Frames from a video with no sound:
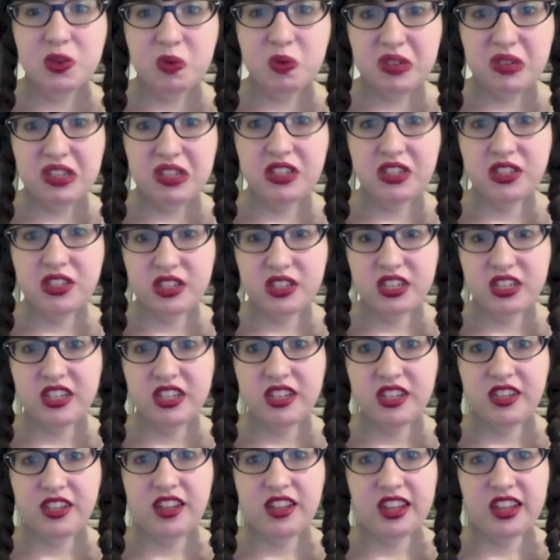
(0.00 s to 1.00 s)
real
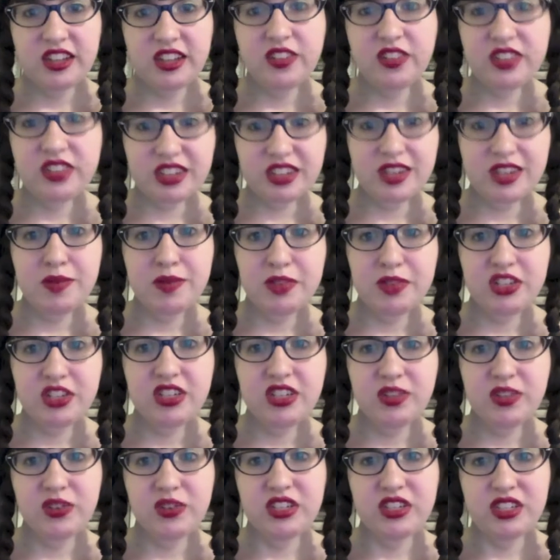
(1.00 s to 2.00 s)
good like
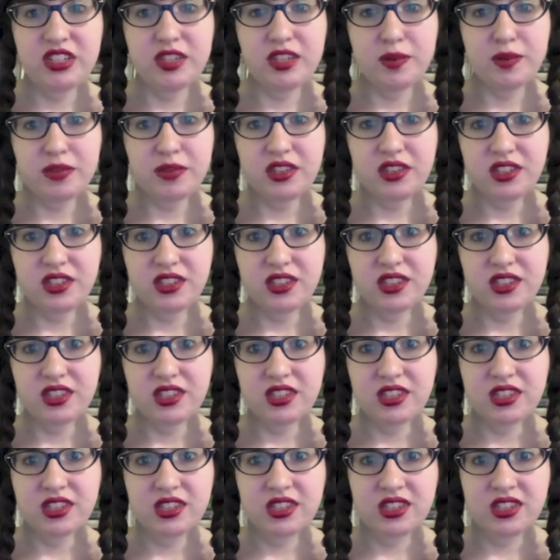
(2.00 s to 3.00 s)
library reading
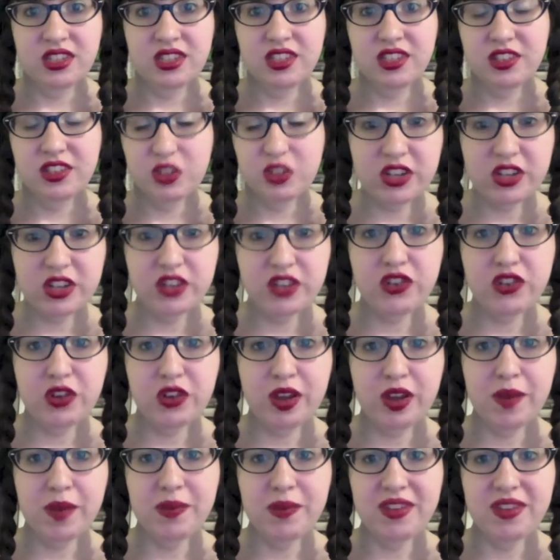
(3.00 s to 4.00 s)
month. Took a
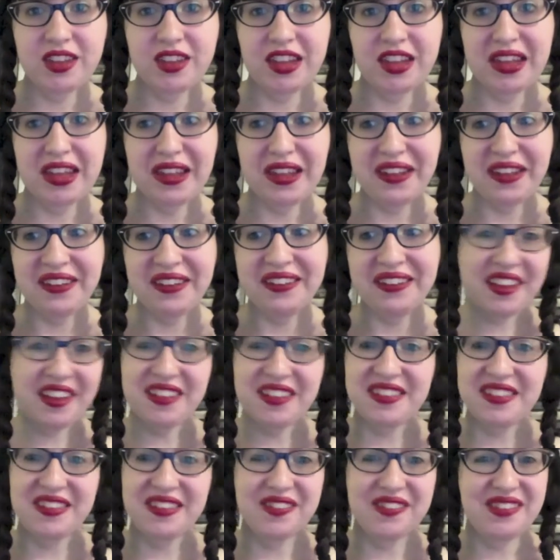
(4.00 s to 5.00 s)
trip today. I
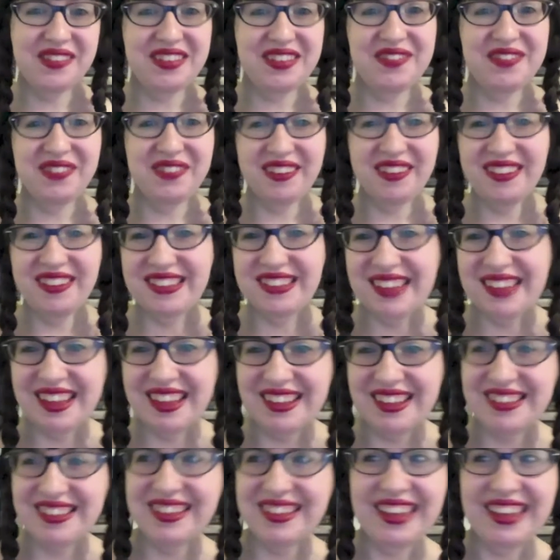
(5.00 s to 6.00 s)
got so many books,
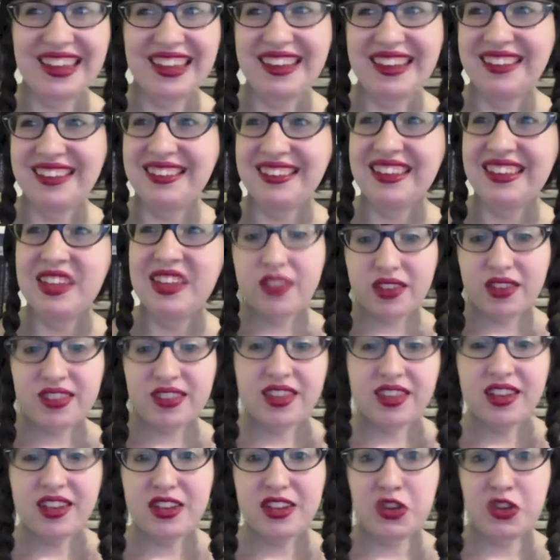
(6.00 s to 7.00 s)
guys, again. So
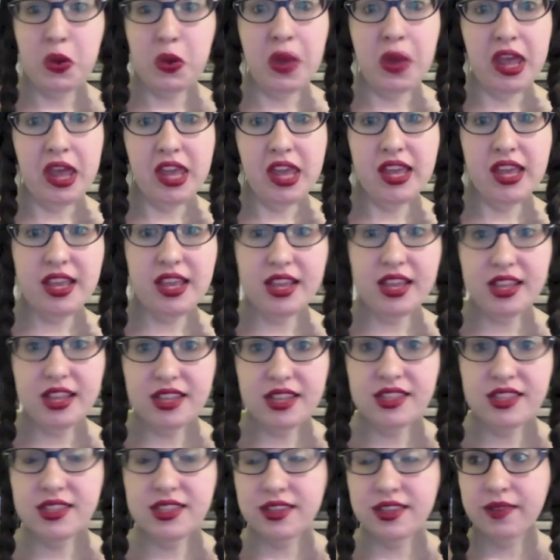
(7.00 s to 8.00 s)
let's get into
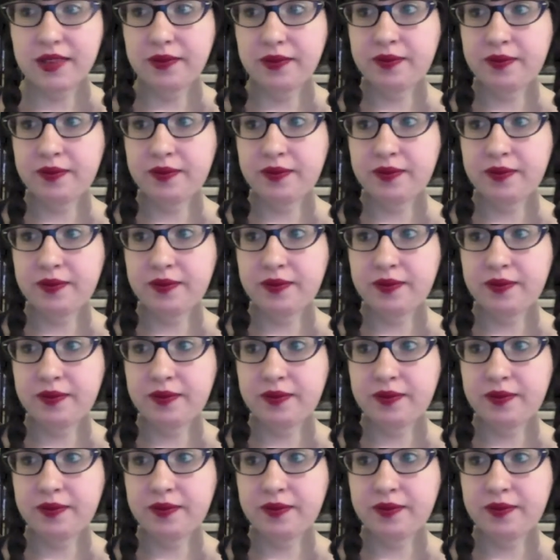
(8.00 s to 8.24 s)
it.